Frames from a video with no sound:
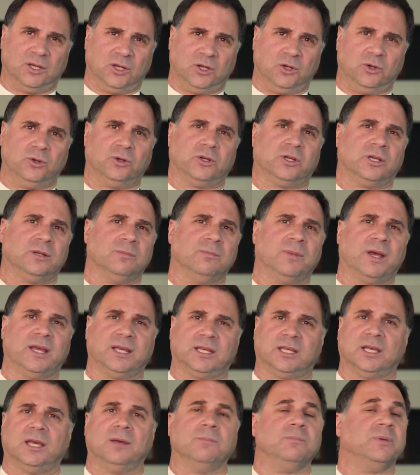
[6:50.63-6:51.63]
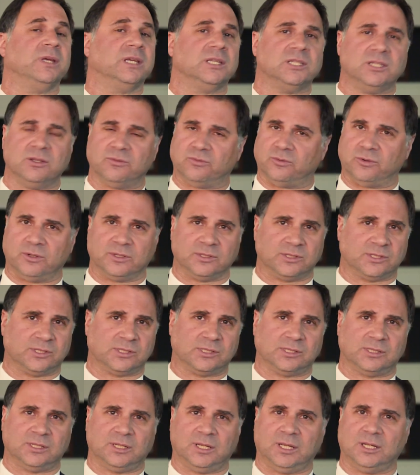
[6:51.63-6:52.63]
who can make a big
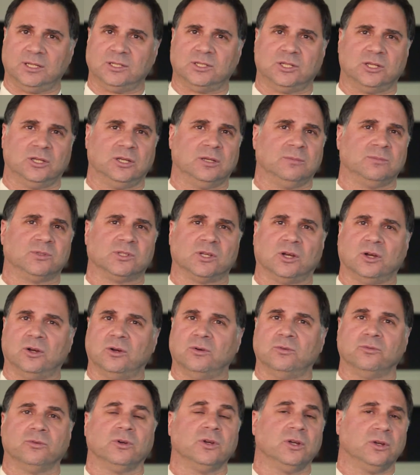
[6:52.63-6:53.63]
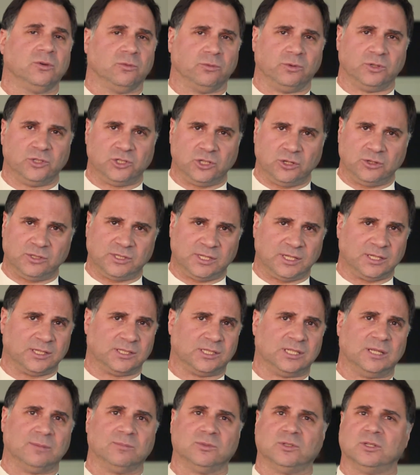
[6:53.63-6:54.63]
difference in terms of reducing
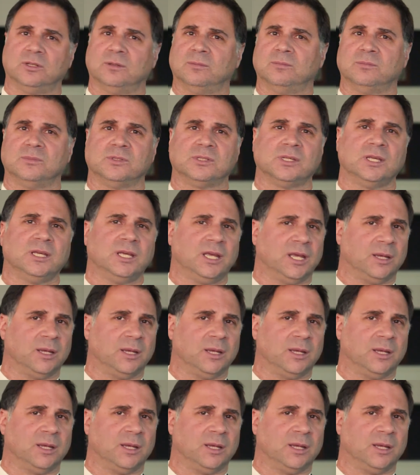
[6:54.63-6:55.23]
symptoms,